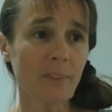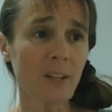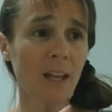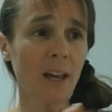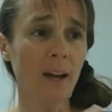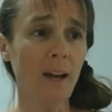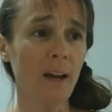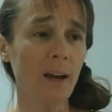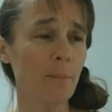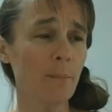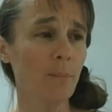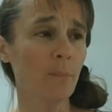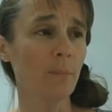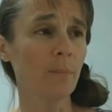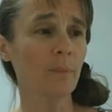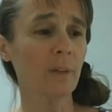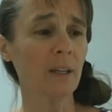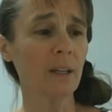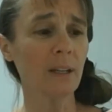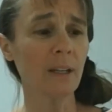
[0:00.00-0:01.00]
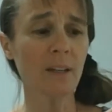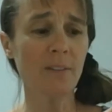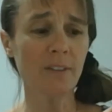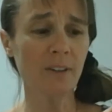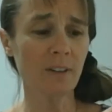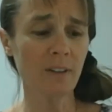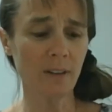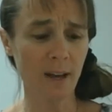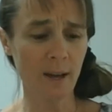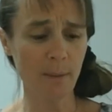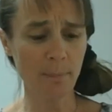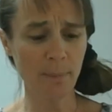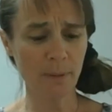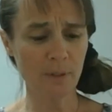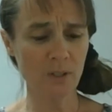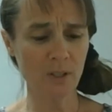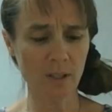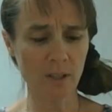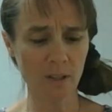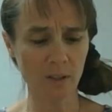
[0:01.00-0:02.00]
Even up
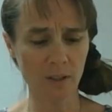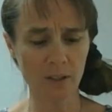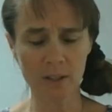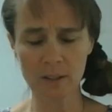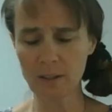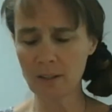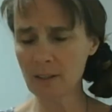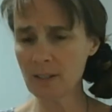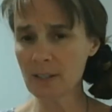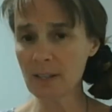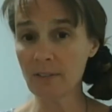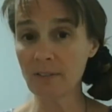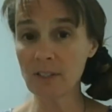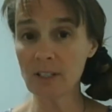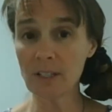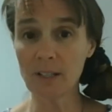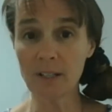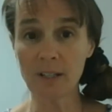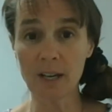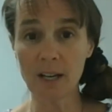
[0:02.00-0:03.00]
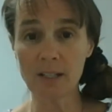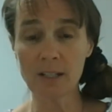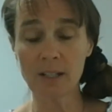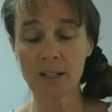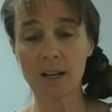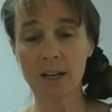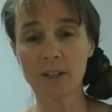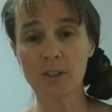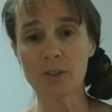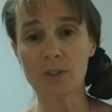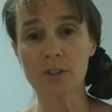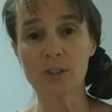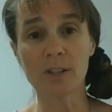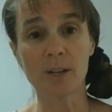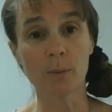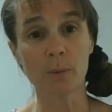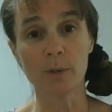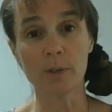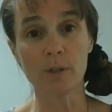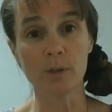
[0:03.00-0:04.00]
until the 17 and 1800s, they
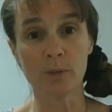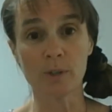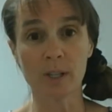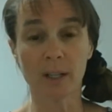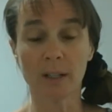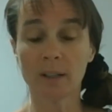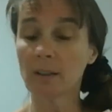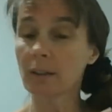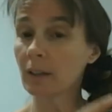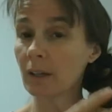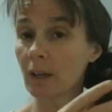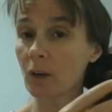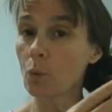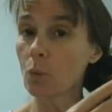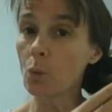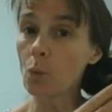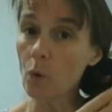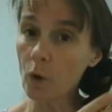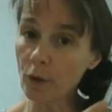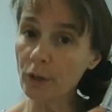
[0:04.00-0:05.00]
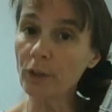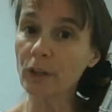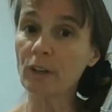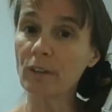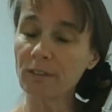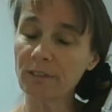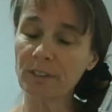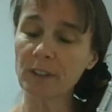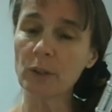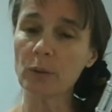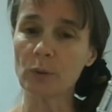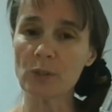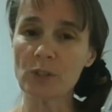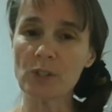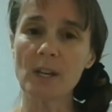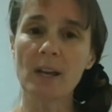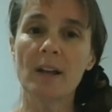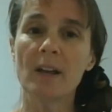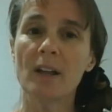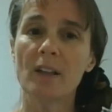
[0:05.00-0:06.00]
were using wooden flutes.
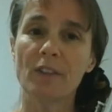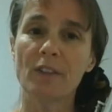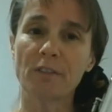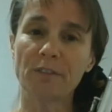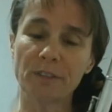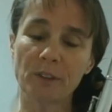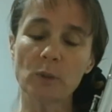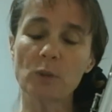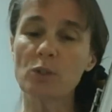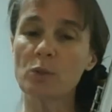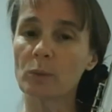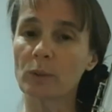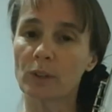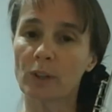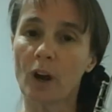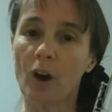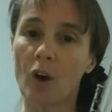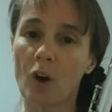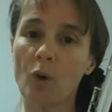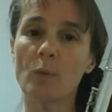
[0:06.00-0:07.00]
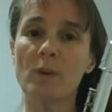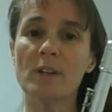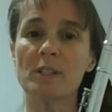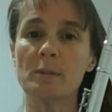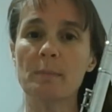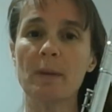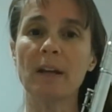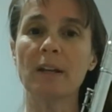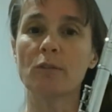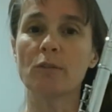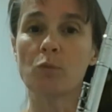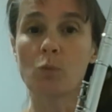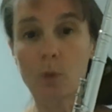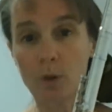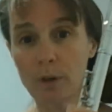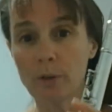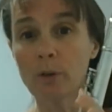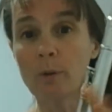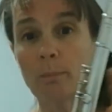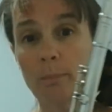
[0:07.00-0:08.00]
The flutes were always made of
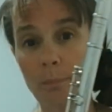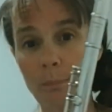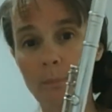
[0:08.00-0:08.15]
wood or